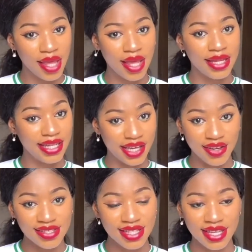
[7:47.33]

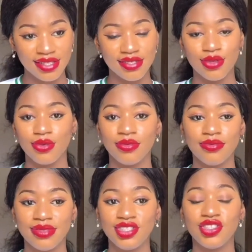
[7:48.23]
Lagos State. So
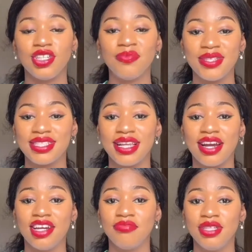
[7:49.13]
this journey basically
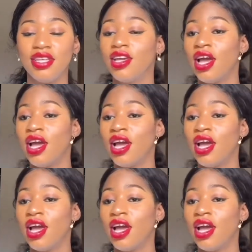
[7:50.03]
carried me